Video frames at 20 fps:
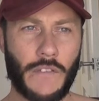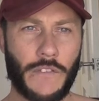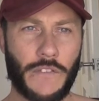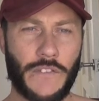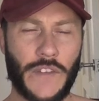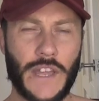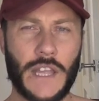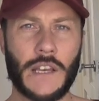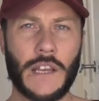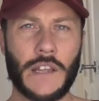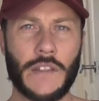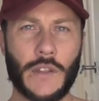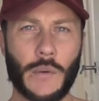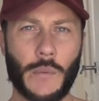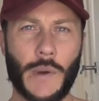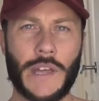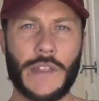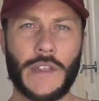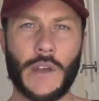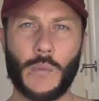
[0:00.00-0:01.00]
feeling the
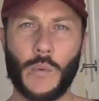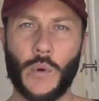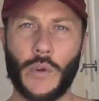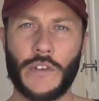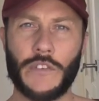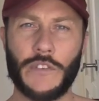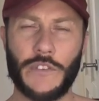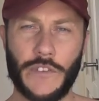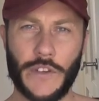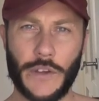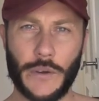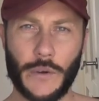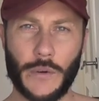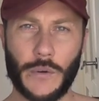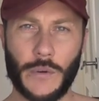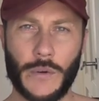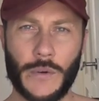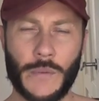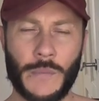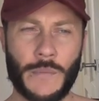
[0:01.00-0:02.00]
way they want to
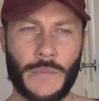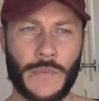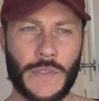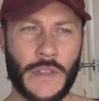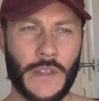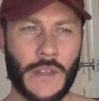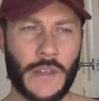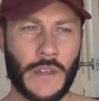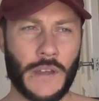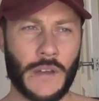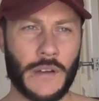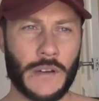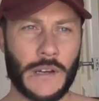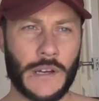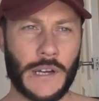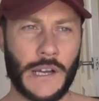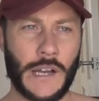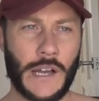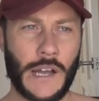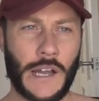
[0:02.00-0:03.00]
feel.
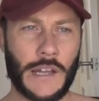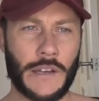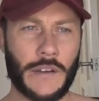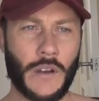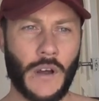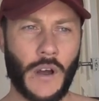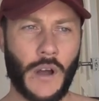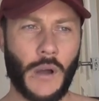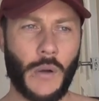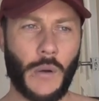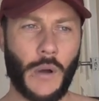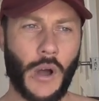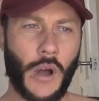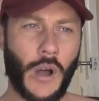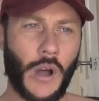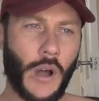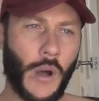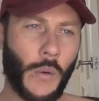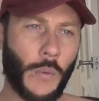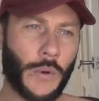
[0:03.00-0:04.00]
And I
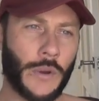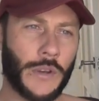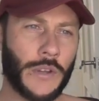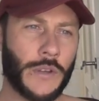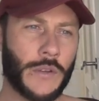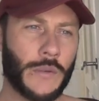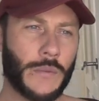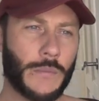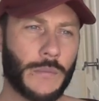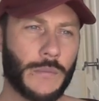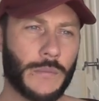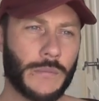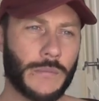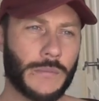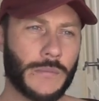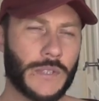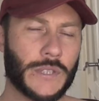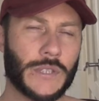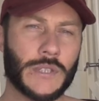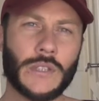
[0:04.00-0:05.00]
want to
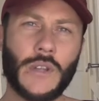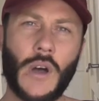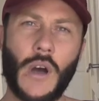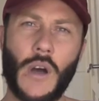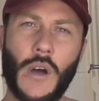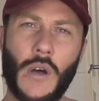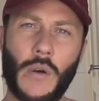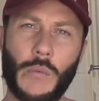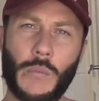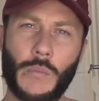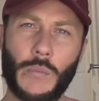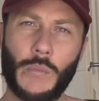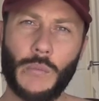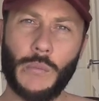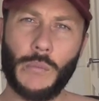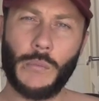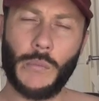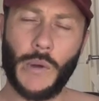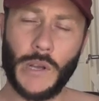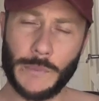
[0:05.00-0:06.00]
start,
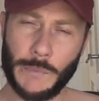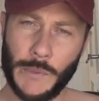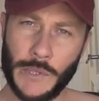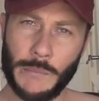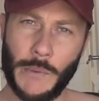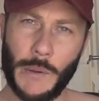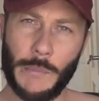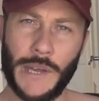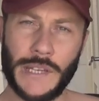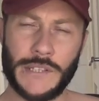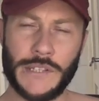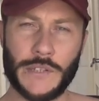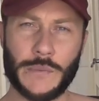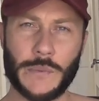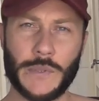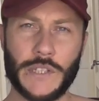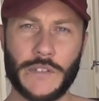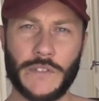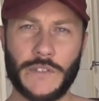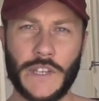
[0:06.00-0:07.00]
I suppose my message
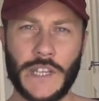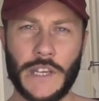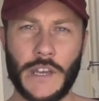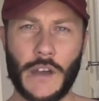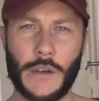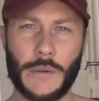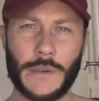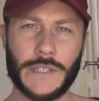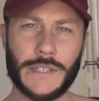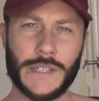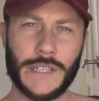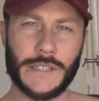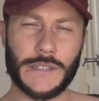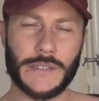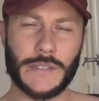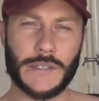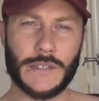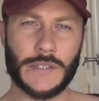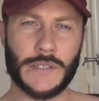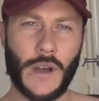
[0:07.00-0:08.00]
with this video
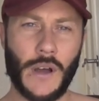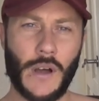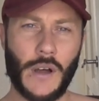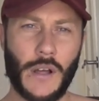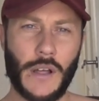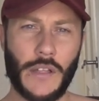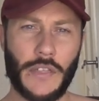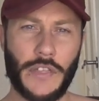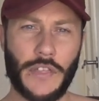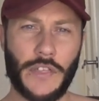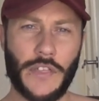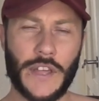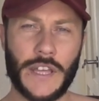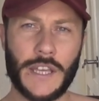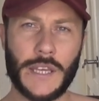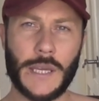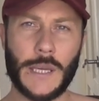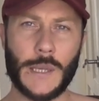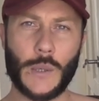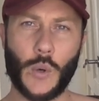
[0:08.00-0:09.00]
is to start
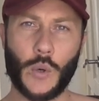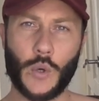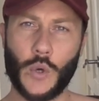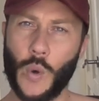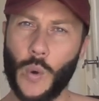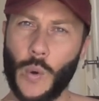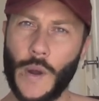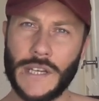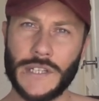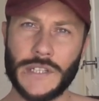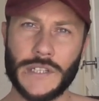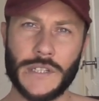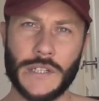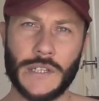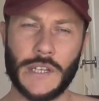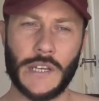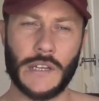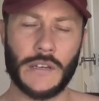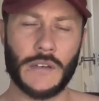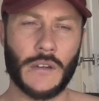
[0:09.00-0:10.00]
thinking or
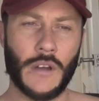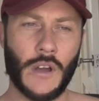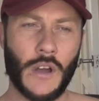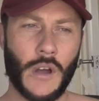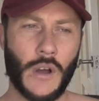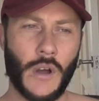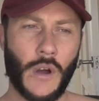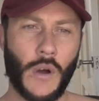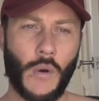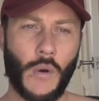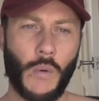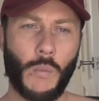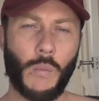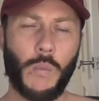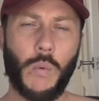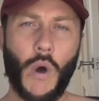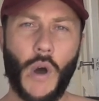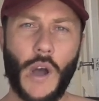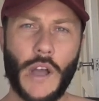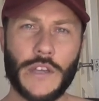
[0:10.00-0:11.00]
questioning
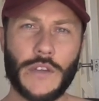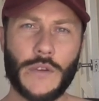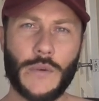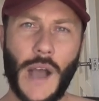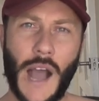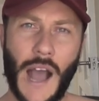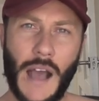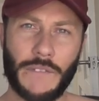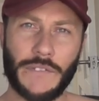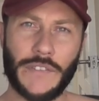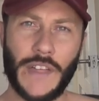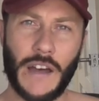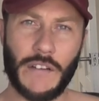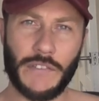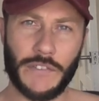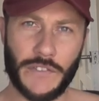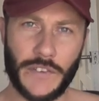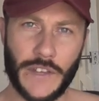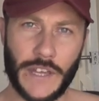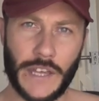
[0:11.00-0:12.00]
why you have
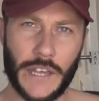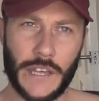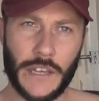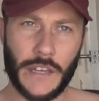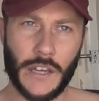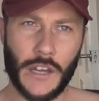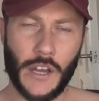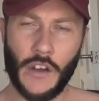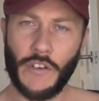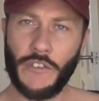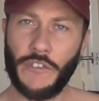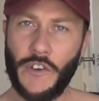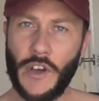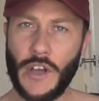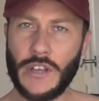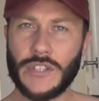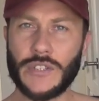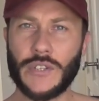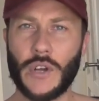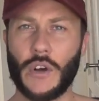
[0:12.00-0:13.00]
that fear.
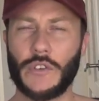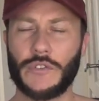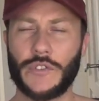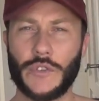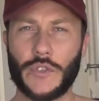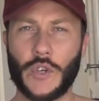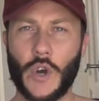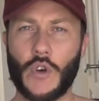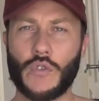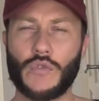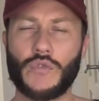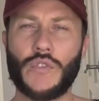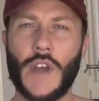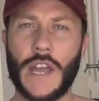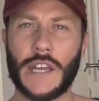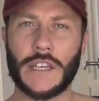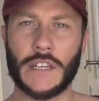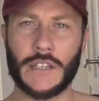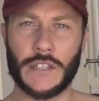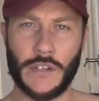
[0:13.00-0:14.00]
First off, you've got to
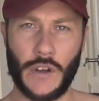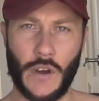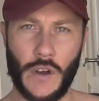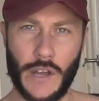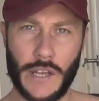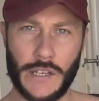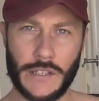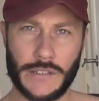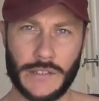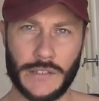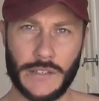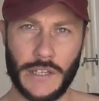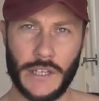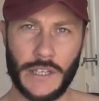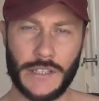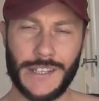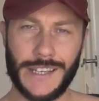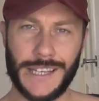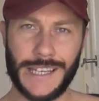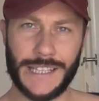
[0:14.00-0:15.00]
recognize
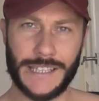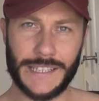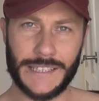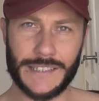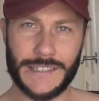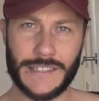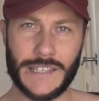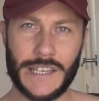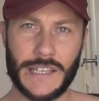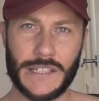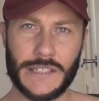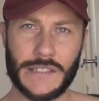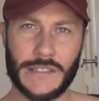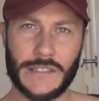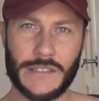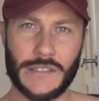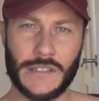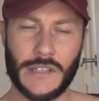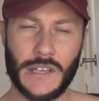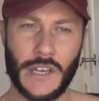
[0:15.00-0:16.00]
that it
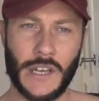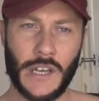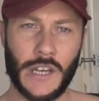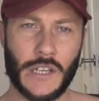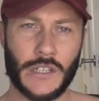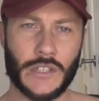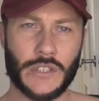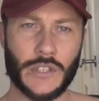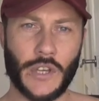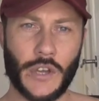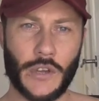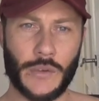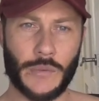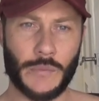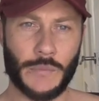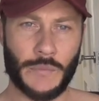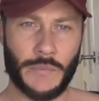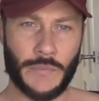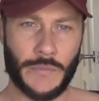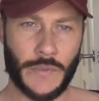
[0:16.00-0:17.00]
exists.
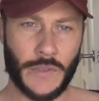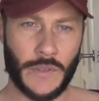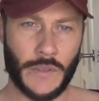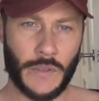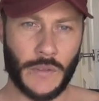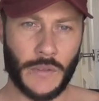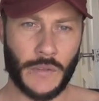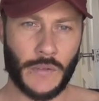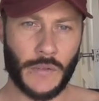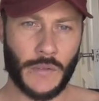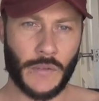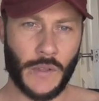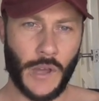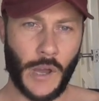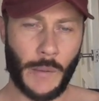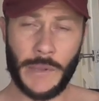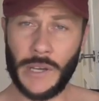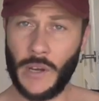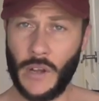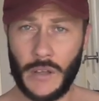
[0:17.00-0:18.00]
So,
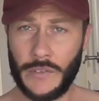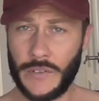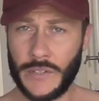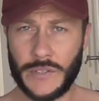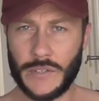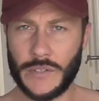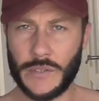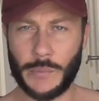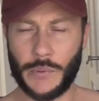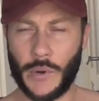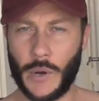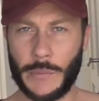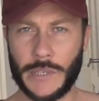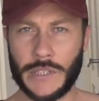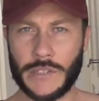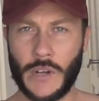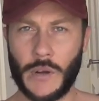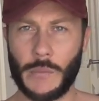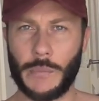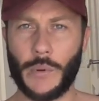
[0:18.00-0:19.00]
I mean, this is a prime
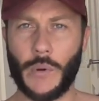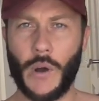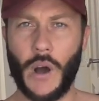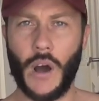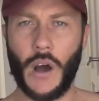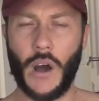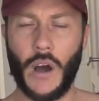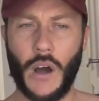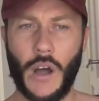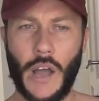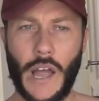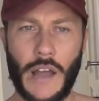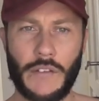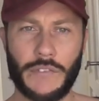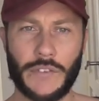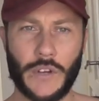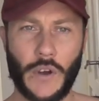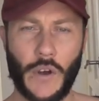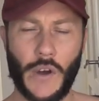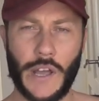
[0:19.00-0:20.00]
example. I
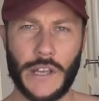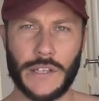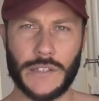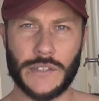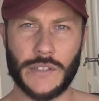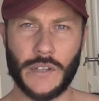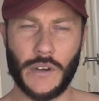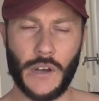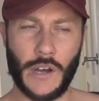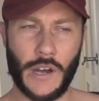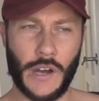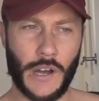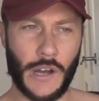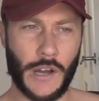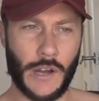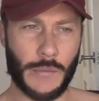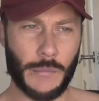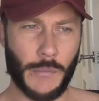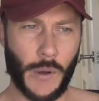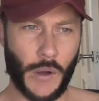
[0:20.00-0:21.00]
have guys that
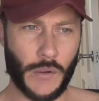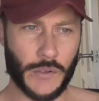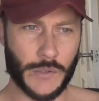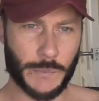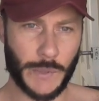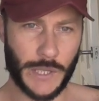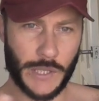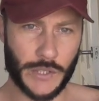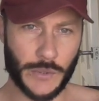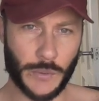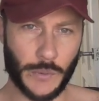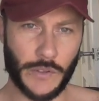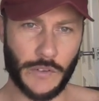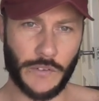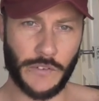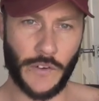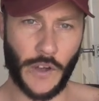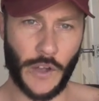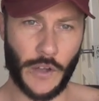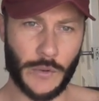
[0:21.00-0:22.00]
I'll speak to on the
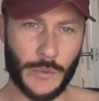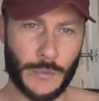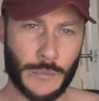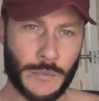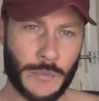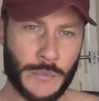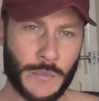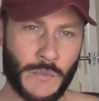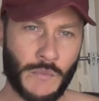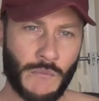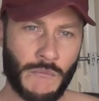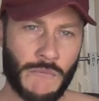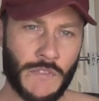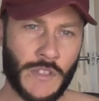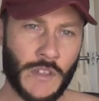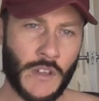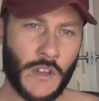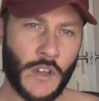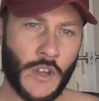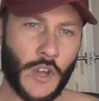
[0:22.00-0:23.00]
phone
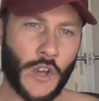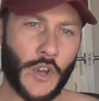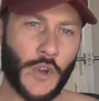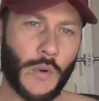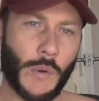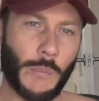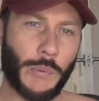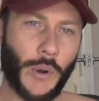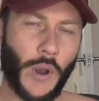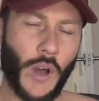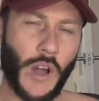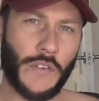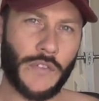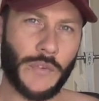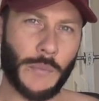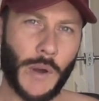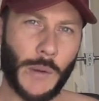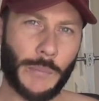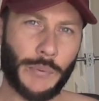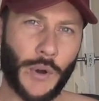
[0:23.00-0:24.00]
who apply
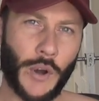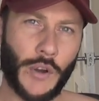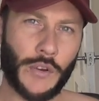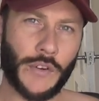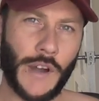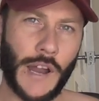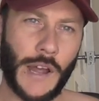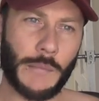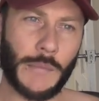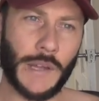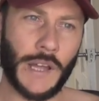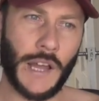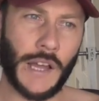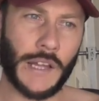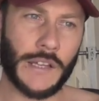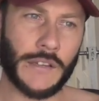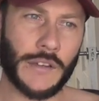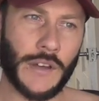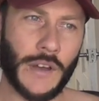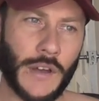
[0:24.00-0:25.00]
for my program,
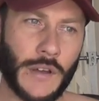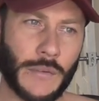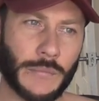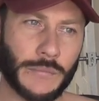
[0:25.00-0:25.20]
and